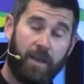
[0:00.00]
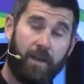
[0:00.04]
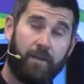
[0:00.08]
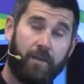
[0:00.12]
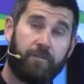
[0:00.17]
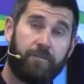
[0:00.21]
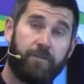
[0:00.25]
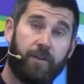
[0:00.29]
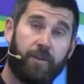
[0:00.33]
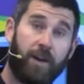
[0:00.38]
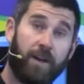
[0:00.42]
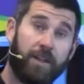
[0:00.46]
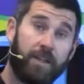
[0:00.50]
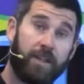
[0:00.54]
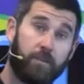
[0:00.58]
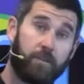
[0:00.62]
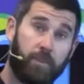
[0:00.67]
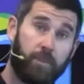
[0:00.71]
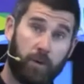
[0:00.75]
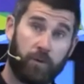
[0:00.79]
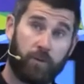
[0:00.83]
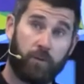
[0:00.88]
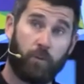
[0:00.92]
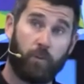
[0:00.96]
and finding
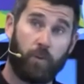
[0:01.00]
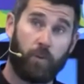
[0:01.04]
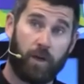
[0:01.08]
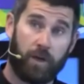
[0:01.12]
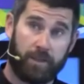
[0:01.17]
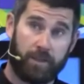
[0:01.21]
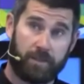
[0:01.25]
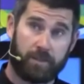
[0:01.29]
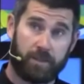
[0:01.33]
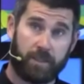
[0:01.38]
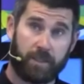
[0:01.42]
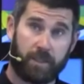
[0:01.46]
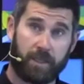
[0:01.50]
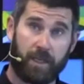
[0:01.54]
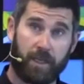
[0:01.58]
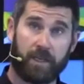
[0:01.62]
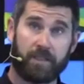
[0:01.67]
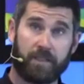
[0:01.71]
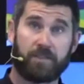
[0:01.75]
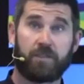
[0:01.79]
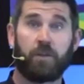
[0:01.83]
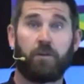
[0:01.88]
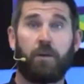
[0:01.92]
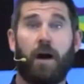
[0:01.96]
both wanting
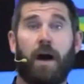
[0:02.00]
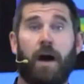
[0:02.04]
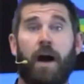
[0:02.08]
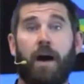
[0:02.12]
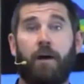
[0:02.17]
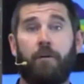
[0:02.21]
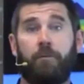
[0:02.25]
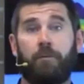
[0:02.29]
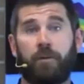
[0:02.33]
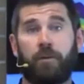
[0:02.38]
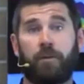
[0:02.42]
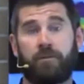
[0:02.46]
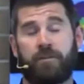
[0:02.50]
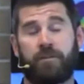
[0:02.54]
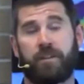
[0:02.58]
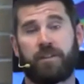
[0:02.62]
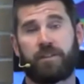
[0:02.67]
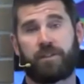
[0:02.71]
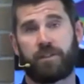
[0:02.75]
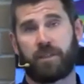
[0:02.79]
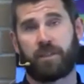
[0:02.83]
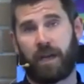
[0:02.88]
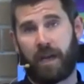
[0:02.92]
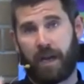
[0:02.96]
as though our
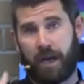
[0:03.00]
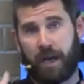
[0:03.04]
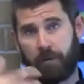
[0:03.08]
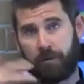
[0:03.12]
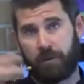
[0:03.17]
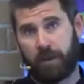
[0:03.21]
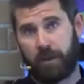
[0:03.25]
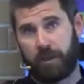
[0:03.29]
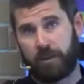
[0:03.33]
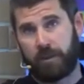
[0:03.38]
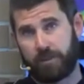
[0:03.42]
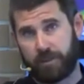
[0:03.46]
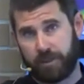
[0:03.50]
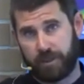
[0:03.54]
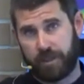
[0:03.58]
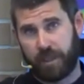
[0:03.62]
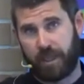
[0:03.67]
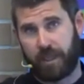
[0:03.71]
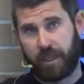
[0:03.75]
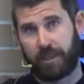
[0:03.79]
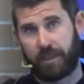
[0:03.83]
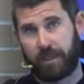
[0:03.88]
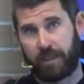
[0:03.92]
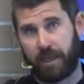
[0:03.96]
vision, our
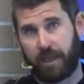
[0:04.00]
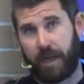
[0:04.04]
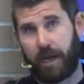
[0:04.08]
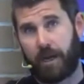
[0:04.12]
understanding,